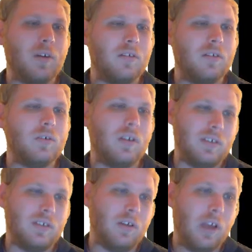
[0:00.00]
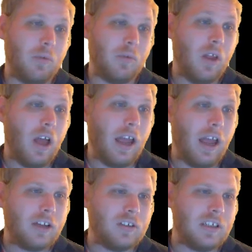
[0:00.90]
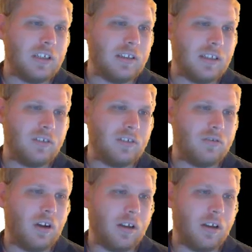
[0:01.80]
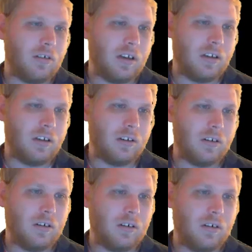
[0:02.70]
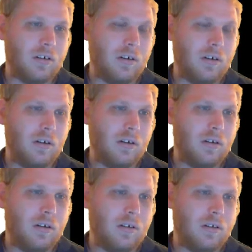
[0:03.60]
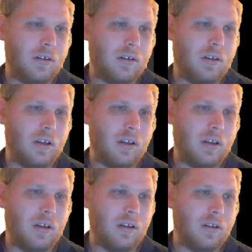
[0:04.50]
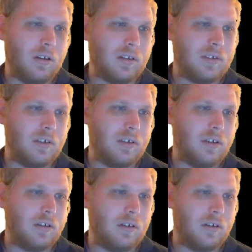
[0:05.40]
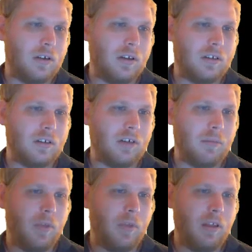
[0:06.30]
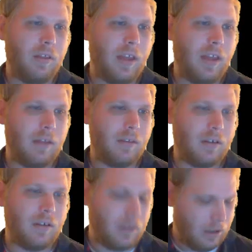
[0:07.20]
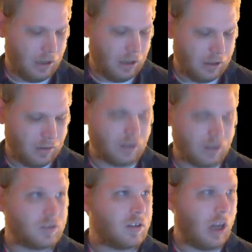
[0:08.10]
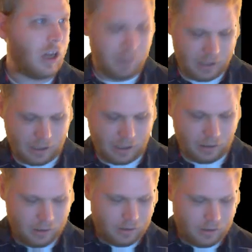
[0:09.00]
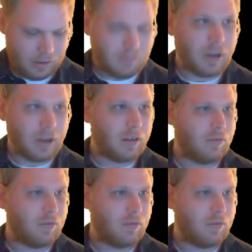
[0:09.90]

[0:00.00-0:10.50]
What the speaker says: what I'll do is I'll say, okay, well, I actually need this drawing right here. Let's see here. Let's grab that thing. I'm going to go ahead and just copy that, make a new